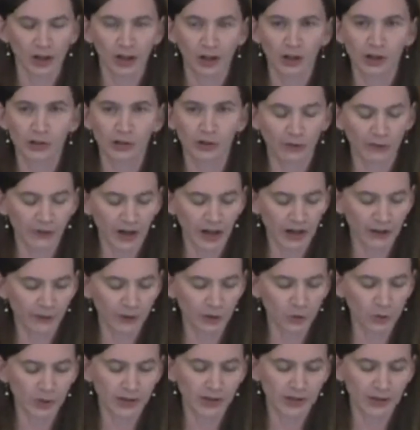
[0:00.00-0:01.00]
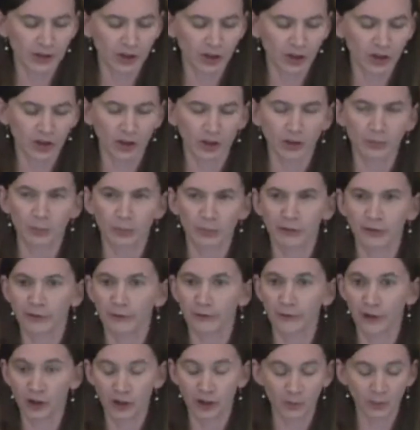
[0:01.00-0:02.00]
survivor was the term
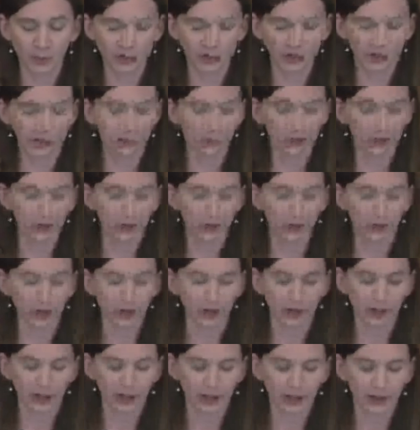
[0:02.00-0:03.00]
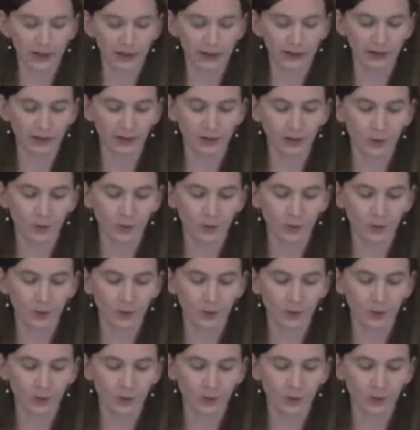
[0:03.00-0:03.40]
preferred by the majority,